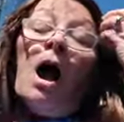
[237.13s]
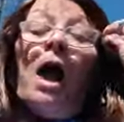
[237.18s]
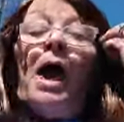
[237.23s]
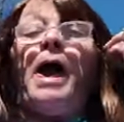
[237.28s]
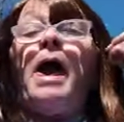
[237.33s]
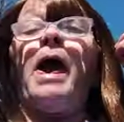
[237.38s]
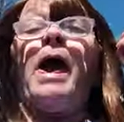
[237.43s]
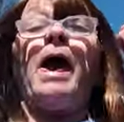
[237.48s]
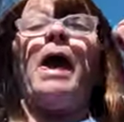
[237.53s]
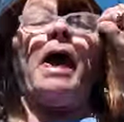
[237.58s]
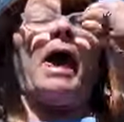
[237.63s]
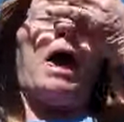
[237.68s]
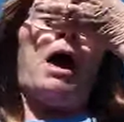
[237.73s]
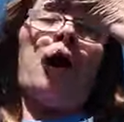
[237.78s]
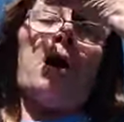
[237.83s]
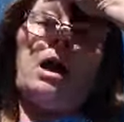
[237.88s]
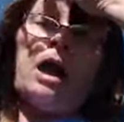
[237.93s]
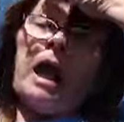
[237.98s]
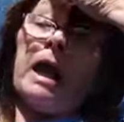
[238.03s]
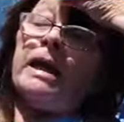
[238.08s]

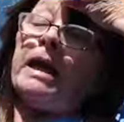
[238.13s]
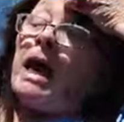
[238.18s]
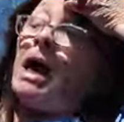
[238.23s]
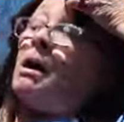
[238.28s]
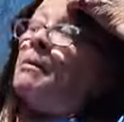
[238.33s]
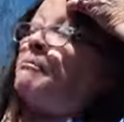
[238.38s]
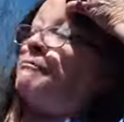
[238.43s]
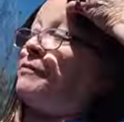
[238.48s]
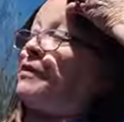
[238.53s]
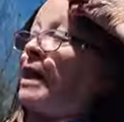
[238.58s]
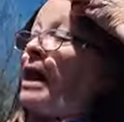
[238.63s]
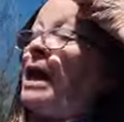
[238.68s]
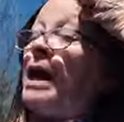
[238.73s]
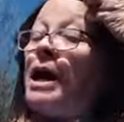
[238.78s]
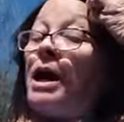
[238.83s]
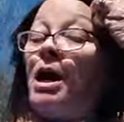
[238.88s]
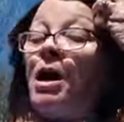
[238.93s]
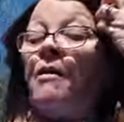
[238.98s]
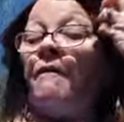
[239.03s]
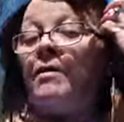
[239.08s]
And that
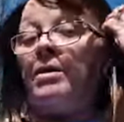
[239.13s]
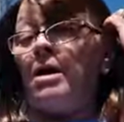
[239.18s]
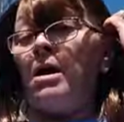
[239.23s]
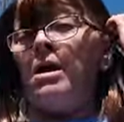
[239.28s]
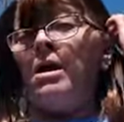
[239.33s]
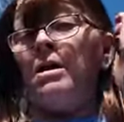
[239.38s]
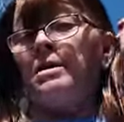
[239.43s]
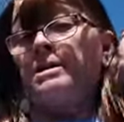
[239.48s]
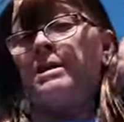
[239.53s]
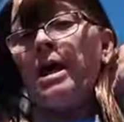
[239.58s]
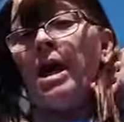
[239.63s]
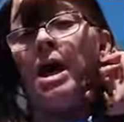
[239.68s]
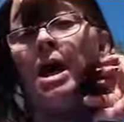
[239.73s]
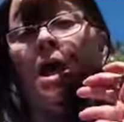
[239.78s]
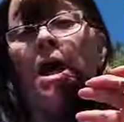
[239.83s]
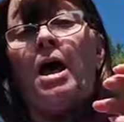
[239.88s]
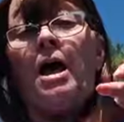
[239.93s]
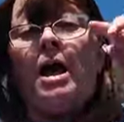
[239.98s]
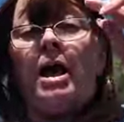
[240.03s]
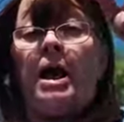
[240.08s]
thing over there
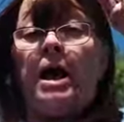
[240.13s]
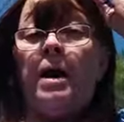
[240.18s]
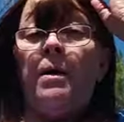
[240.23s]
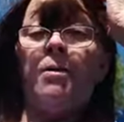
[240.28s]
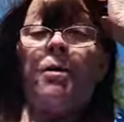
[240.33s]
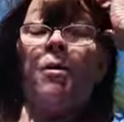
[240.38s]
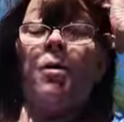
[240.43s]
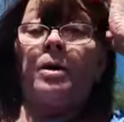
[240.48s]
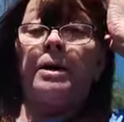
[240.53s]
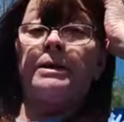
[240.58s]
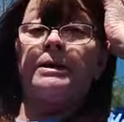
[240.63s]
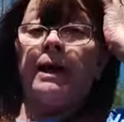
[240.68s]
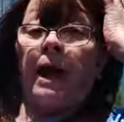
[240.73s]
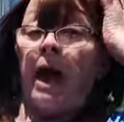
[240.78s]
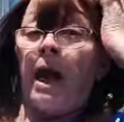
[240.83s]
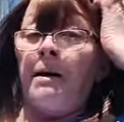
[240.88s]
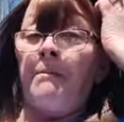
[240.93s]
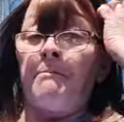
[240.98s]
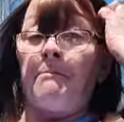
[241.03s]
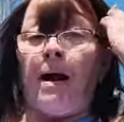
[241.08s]
said he was going to
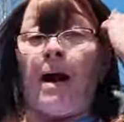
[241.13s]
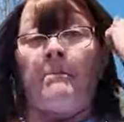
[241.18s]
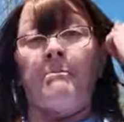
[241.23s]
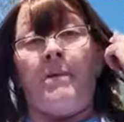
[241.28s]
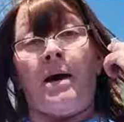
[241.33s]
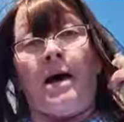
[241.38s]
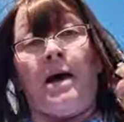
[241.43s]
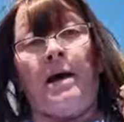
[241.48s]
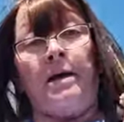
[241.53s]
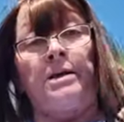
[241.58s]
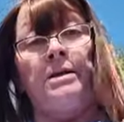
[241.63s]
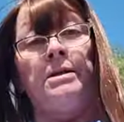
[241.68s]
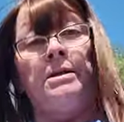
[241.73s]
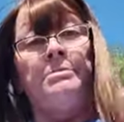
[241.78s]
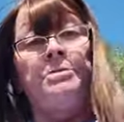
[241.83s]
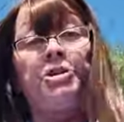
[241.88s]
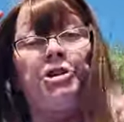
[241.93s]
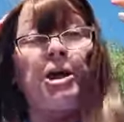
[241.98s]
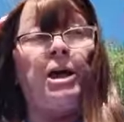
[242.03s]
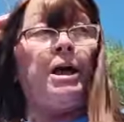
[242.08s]
take my
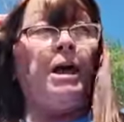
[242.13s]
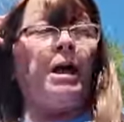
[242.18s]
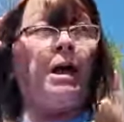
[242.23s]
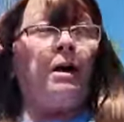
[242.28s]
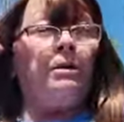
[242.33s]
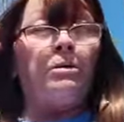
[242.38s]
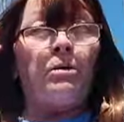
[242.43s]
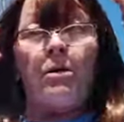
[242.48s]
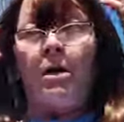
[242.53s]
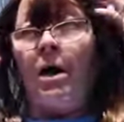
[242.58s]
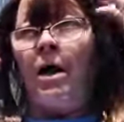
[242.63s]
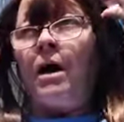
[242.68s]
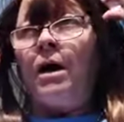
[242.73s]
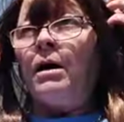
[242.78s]
backup channel.